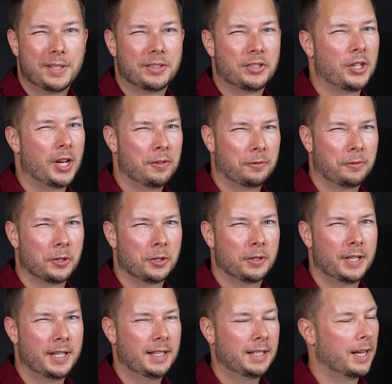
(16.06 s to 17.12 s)
is Jay
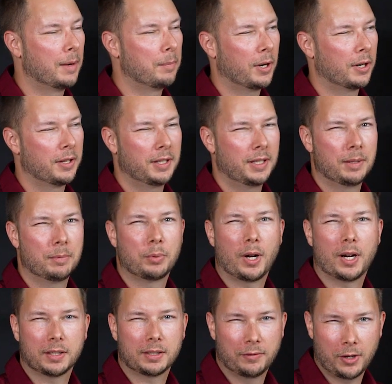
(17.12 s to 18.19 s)
Fullering. I'm part of the product